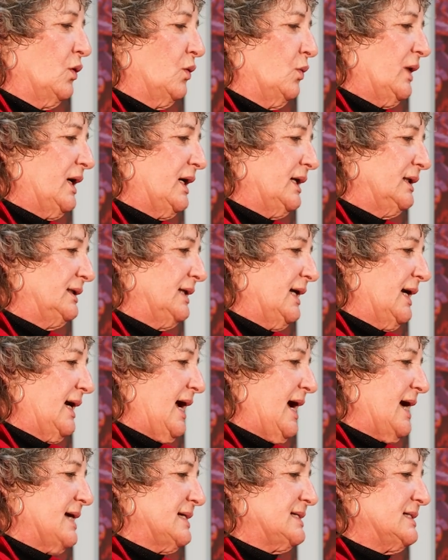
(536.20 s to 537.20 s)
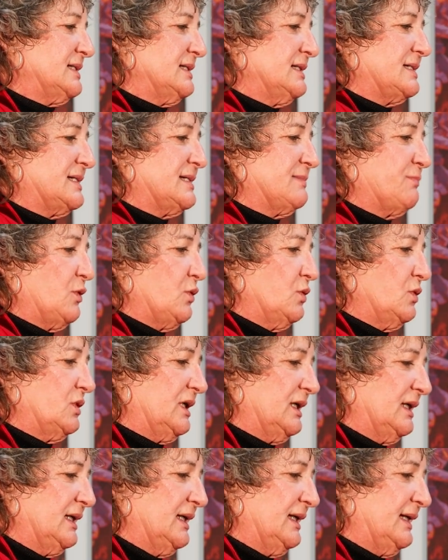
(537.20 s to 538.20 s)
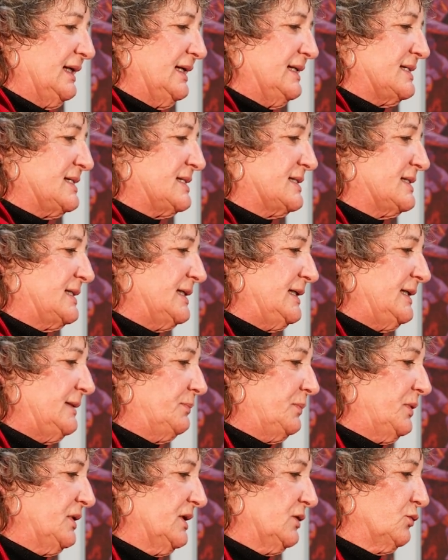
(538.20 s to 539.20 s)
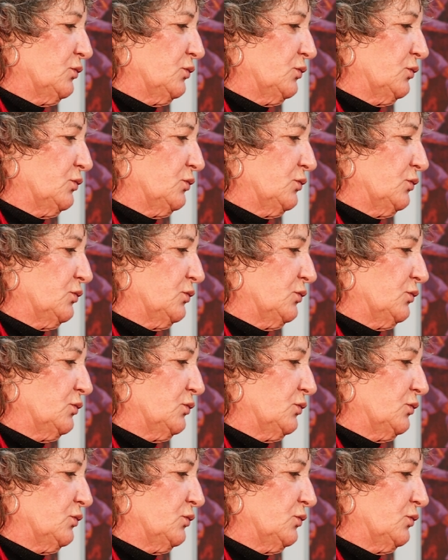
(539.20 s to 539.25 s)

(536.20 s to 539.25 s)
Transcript: When Aslan spoke, his deep,